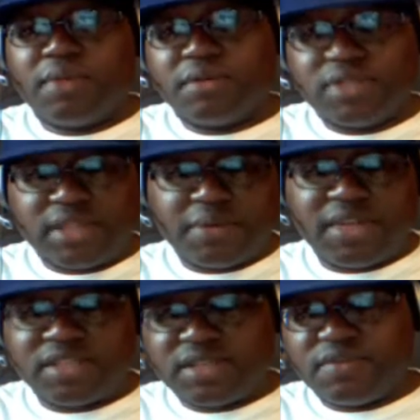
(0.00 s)
Big up to
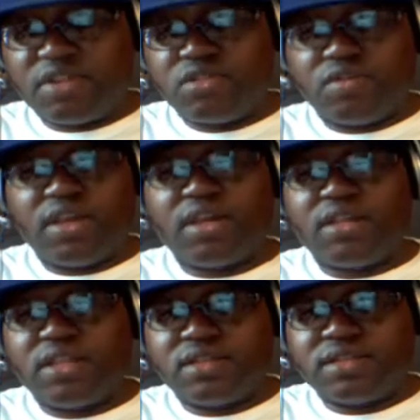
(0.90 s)
Debonair
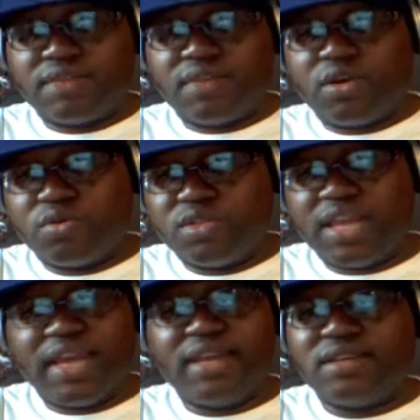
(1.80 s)
73, 7 whole
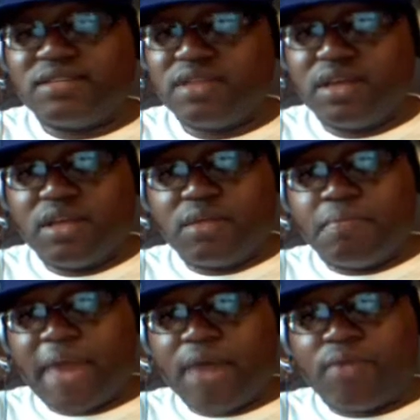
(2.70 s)
days.
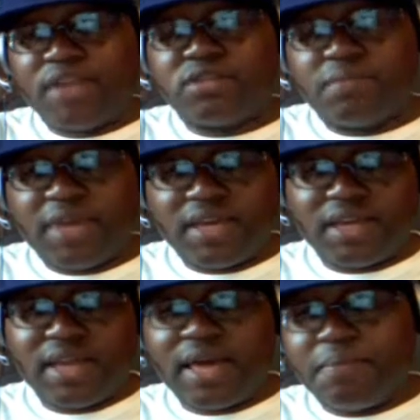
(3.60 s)
Mad White
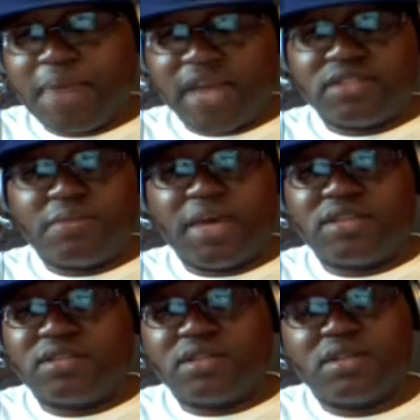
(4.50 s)
Jamaican, Ed
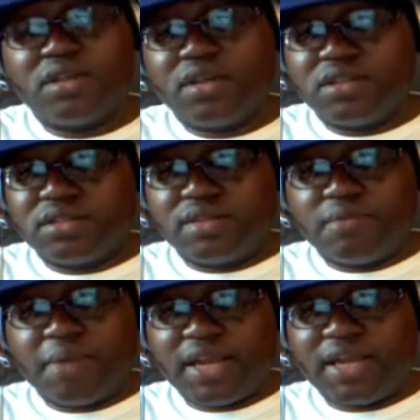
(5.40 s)
Bassmaster. Just
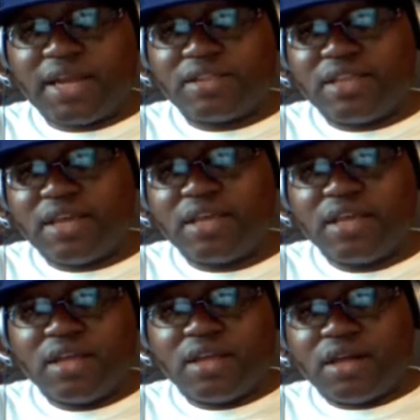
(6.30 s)
everybody out there.
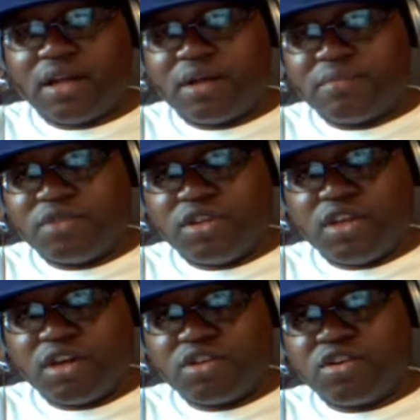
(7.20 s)
Um, the
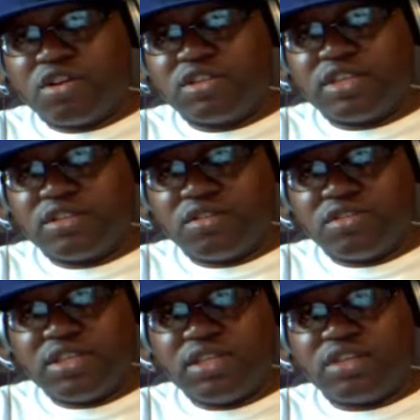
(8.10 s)
young girls that's
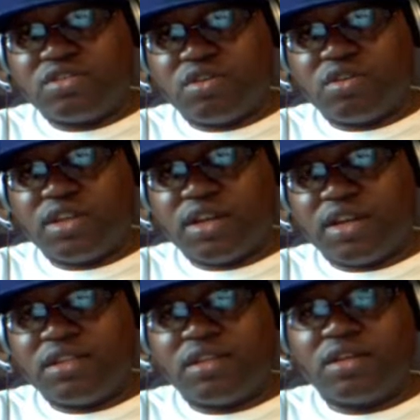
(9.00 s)
13 years old and
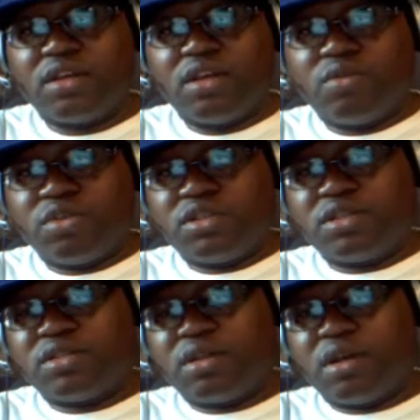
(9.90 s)
under,
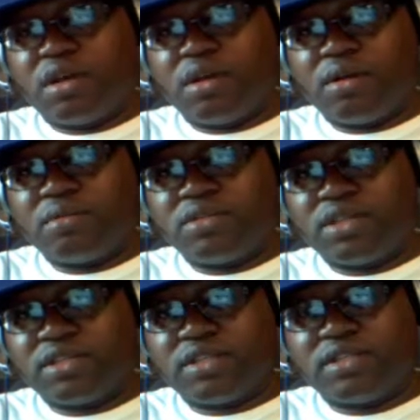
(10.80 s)
which is um,
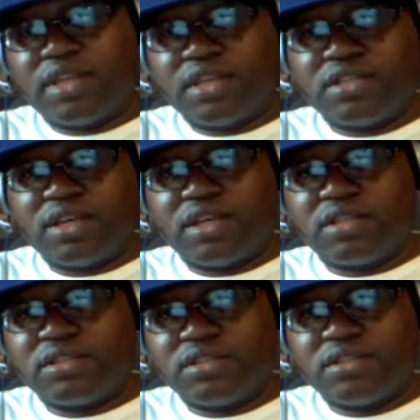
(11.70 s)
Jessica
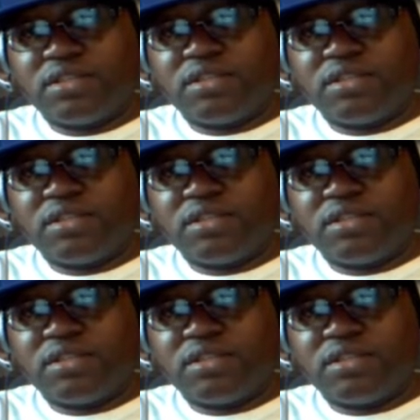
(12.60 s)
Sanchez,